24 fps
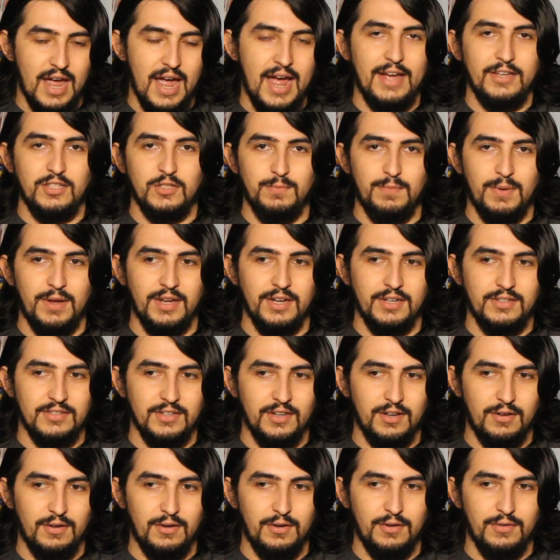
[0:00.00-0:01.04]
aspects
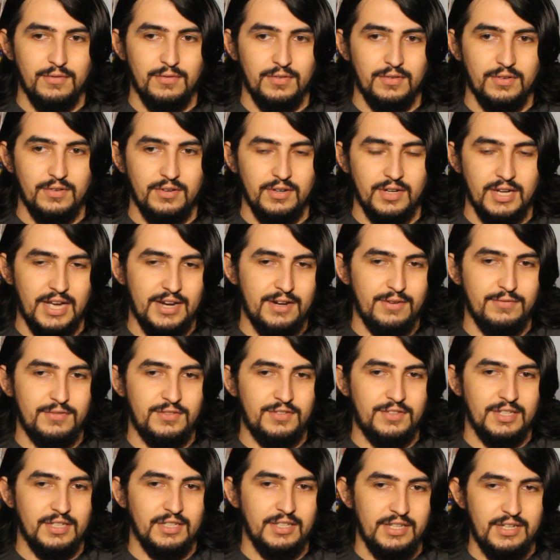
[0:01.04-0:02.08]
of kind of
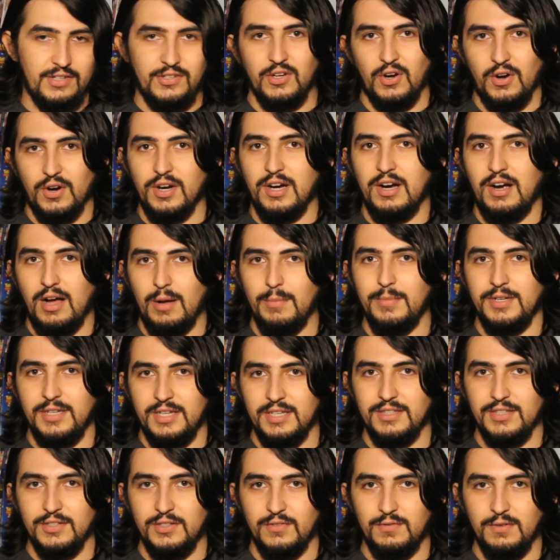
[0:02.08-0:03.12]
silly, dark comedy
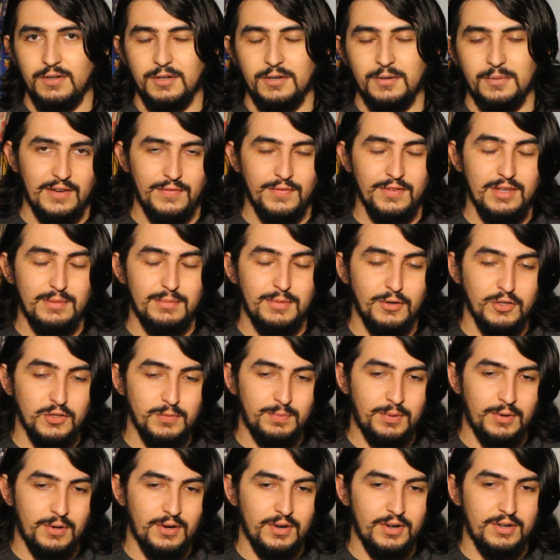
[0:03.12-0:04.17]
in this film. That, for the most
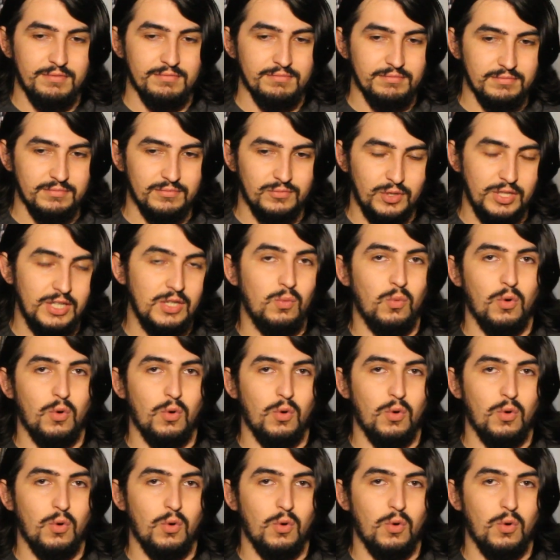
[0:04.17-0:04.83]
part, really